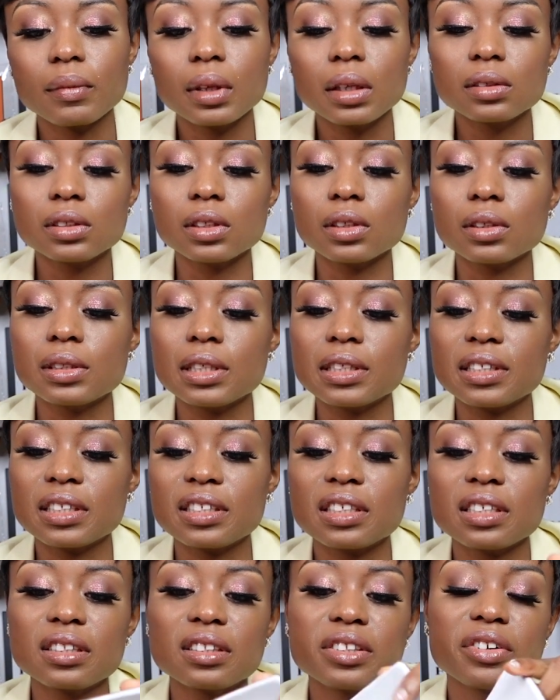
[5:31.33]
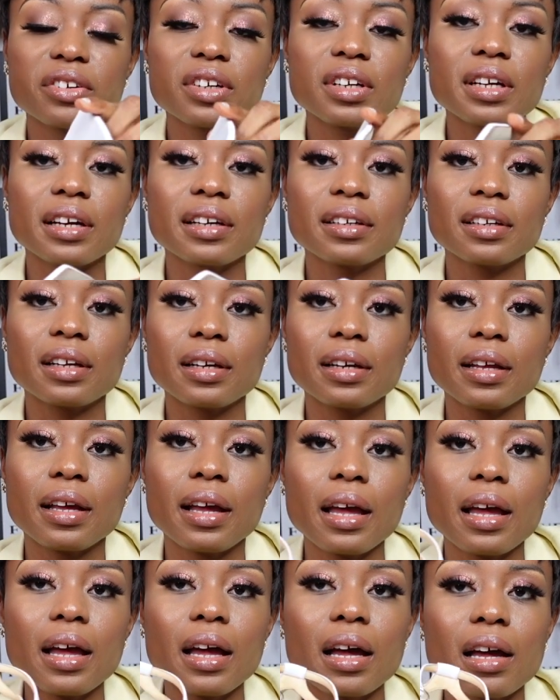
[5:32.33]
So this is a 39 and a
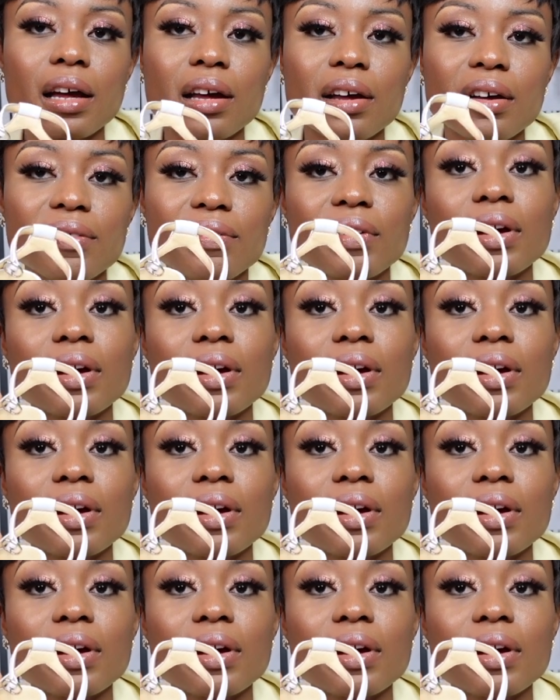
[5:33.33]
half.